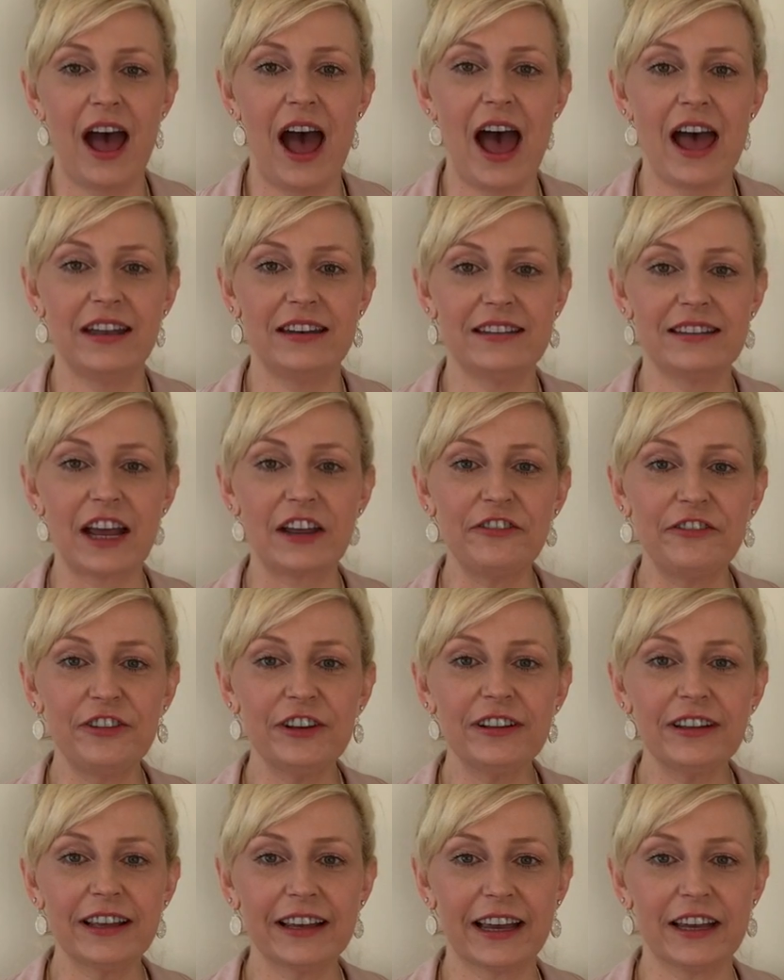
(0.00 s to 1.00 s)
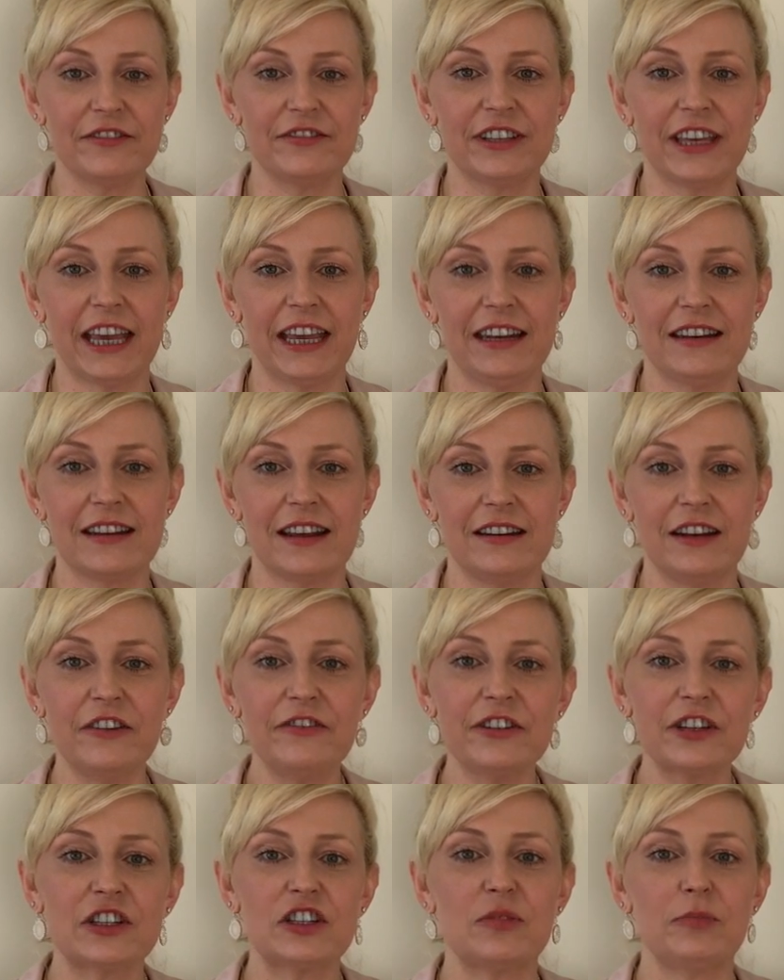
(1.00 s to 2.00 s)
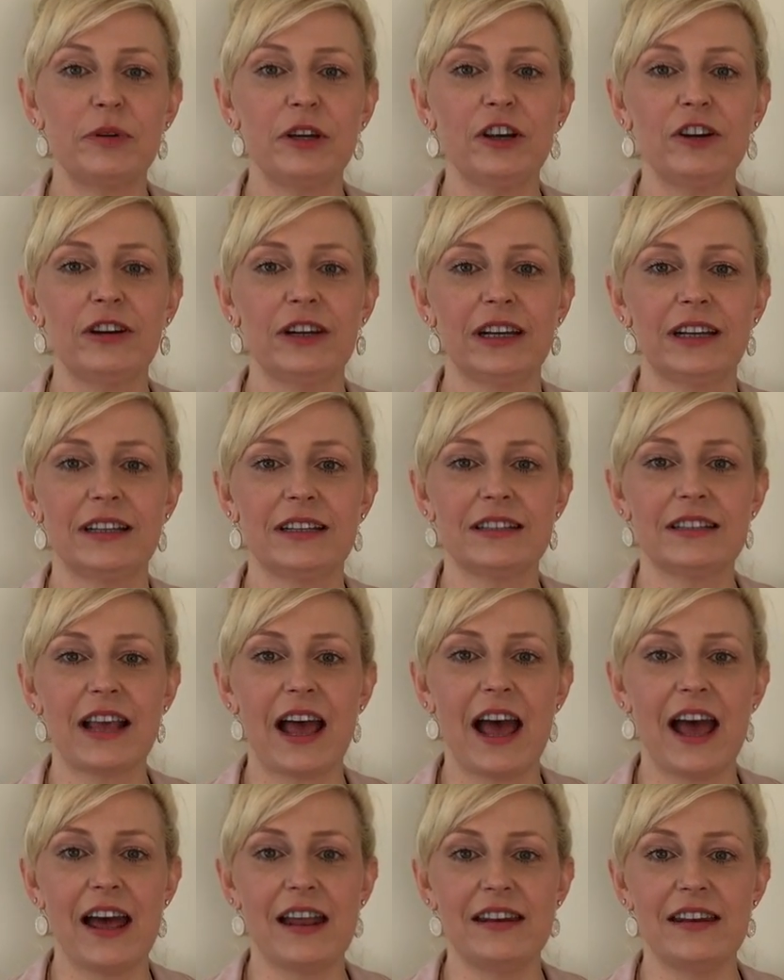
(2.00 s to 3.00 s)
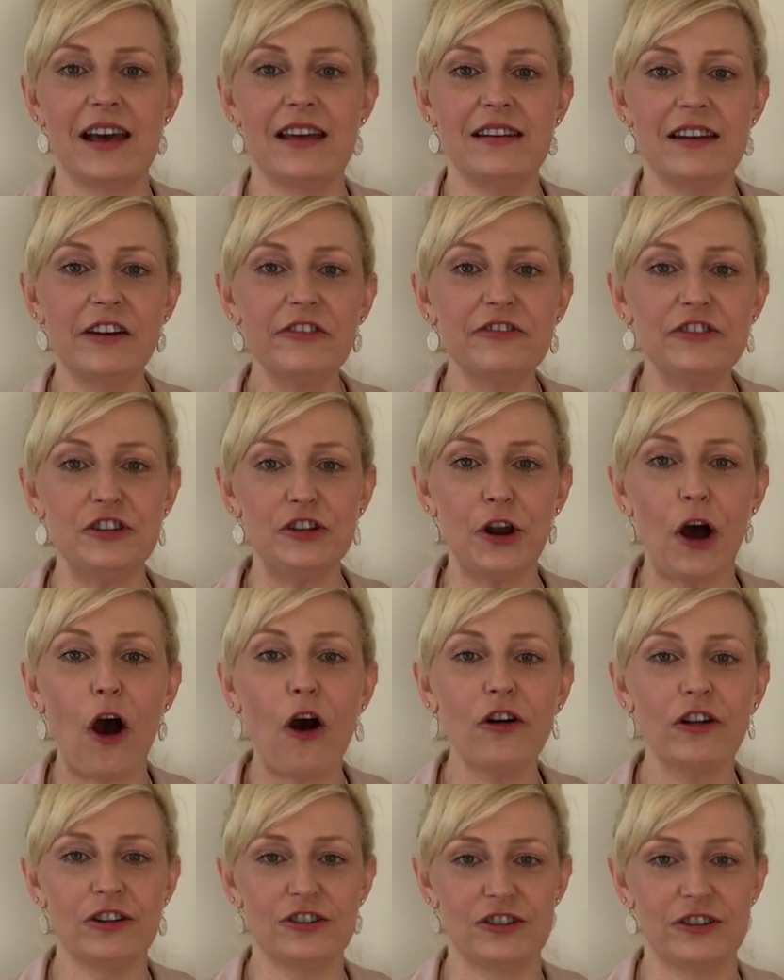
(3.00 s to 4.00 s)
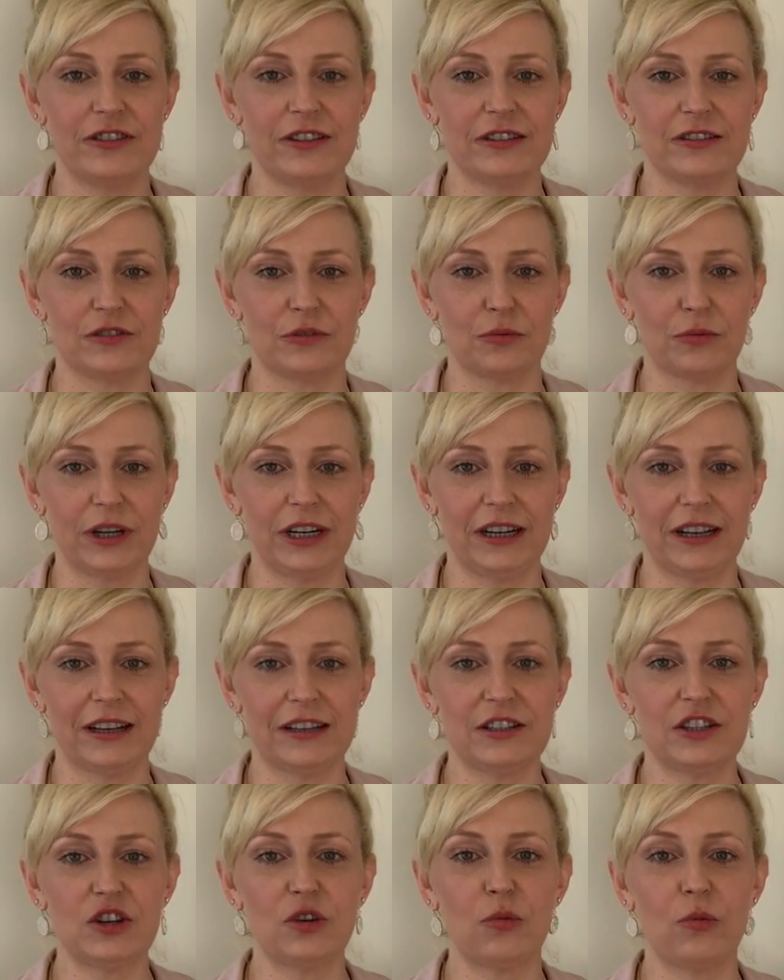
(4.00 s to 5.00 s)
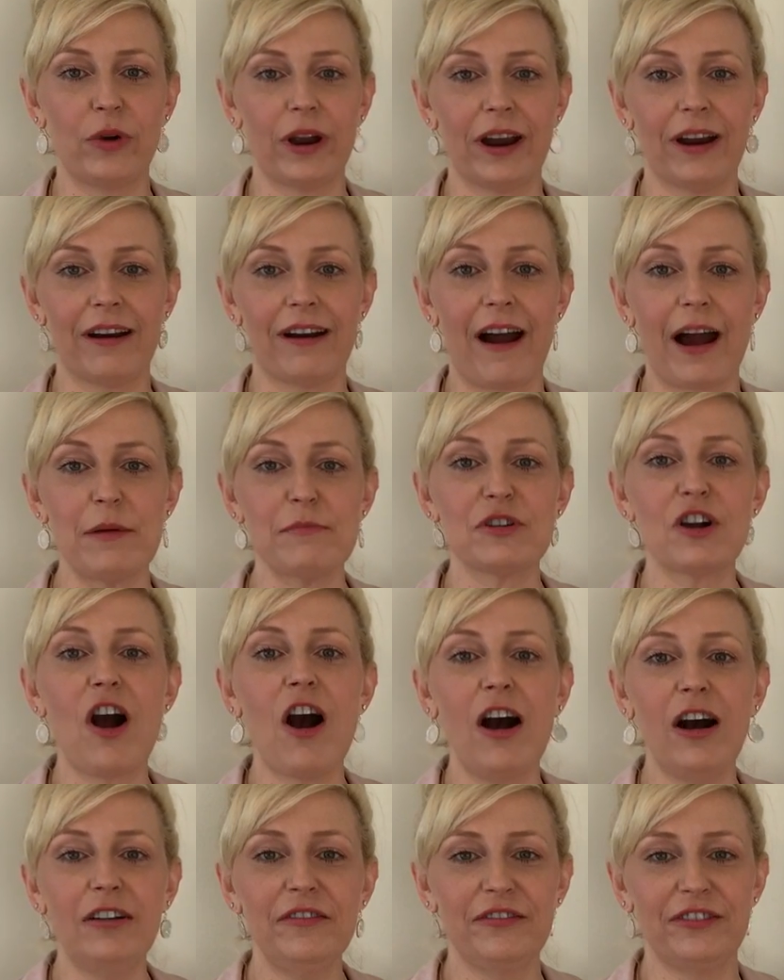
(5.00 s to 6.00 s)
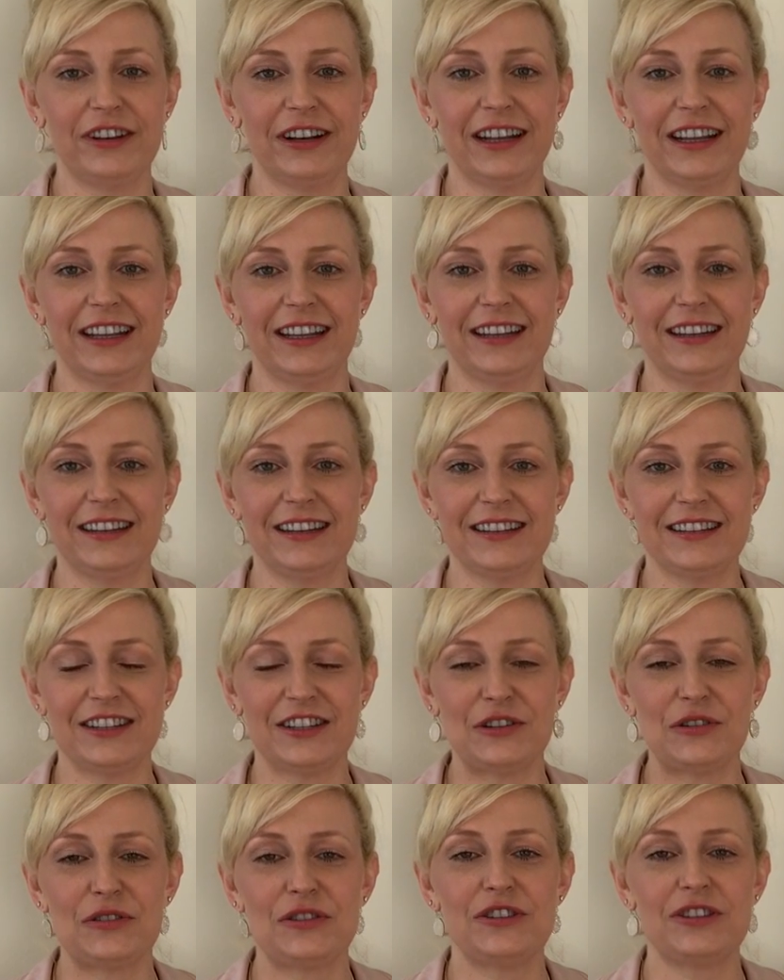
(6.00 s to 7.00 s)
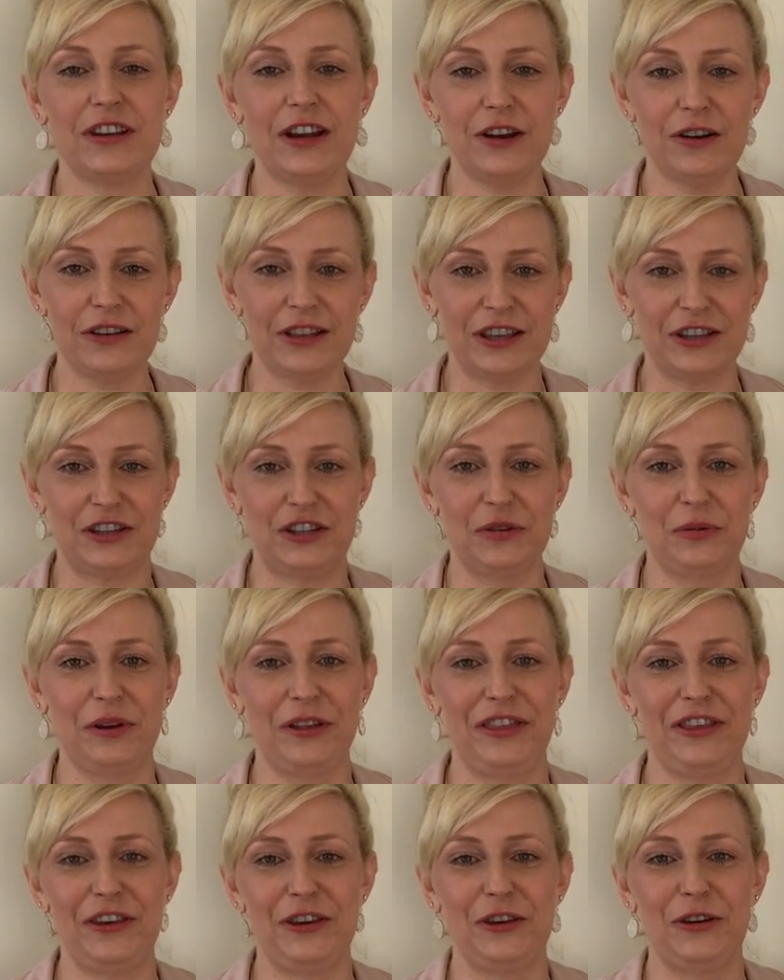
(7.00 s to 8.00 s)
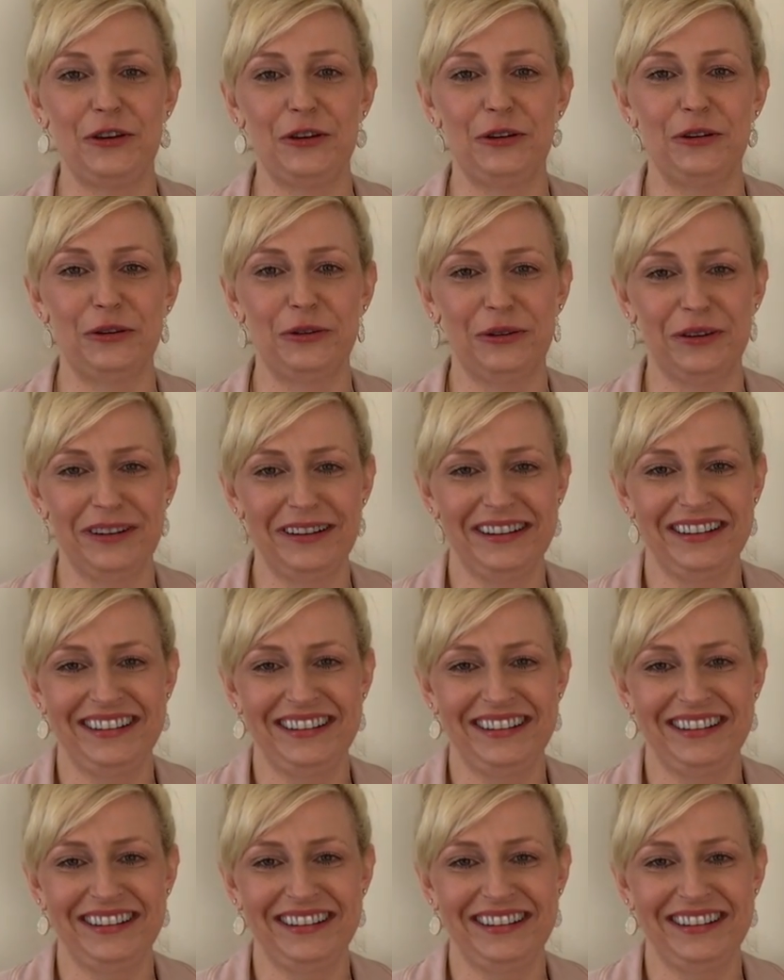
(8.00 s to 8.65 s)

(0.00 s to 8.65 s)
and I feel like I've gained enough experience and enough knowledge in this arena to where I'm confident to share this with you.